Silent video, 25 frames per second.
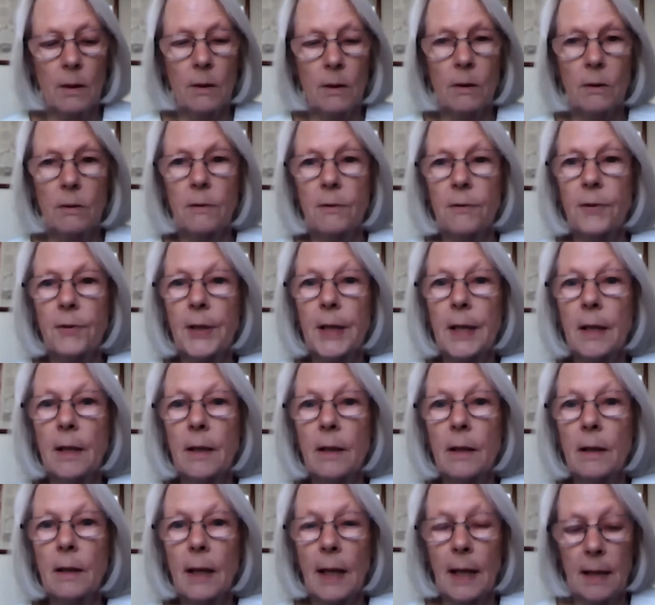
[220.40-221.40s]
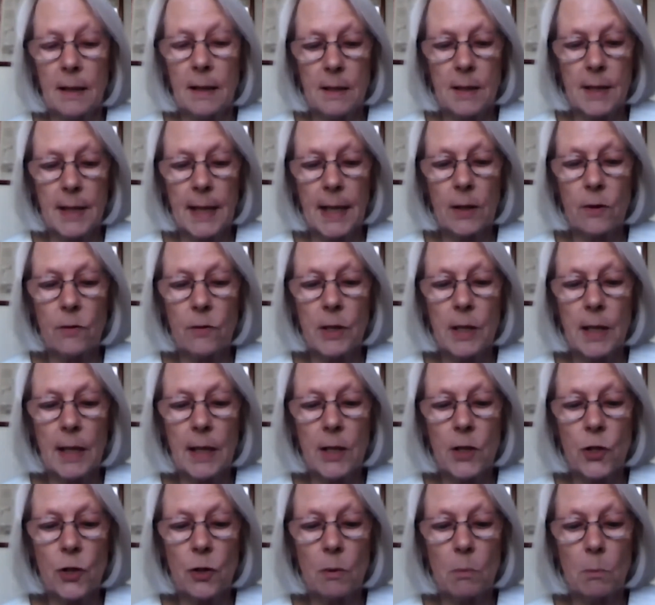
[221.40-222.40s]
Fear and
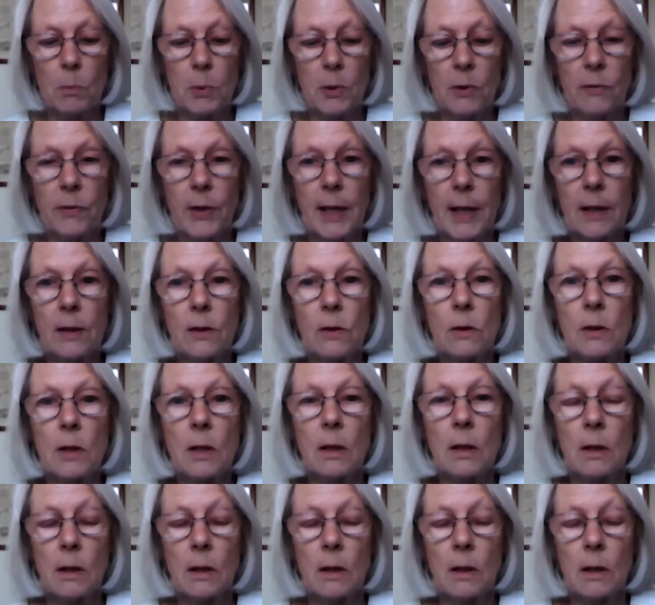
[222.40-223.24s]
degradation prevailed.